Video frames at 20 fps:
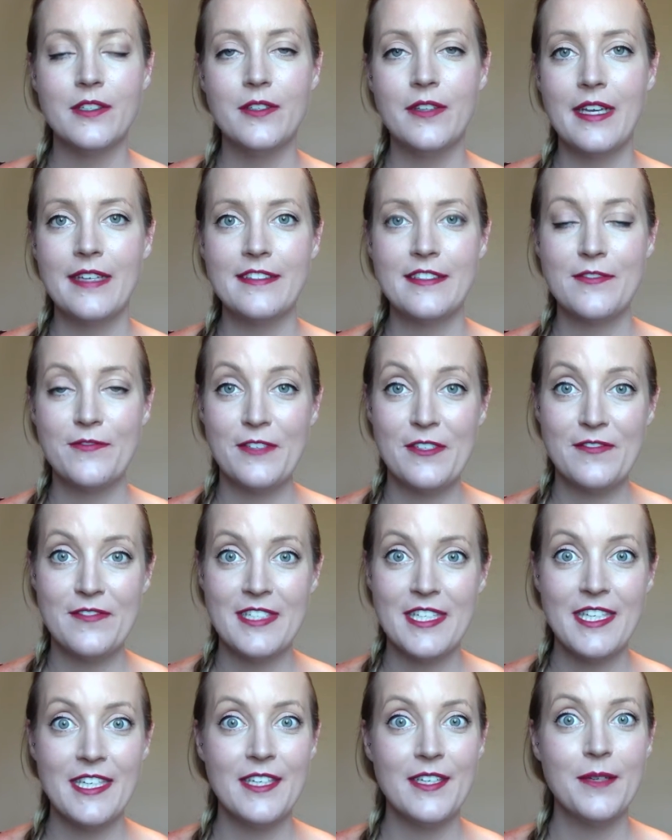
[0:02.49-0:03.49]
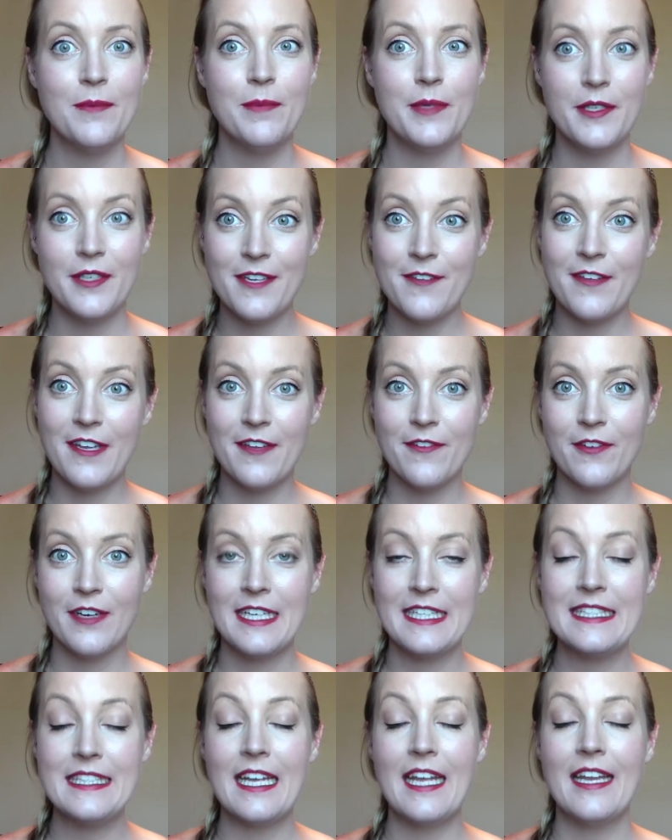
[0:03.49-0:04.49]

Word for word: 2015 beauty favorites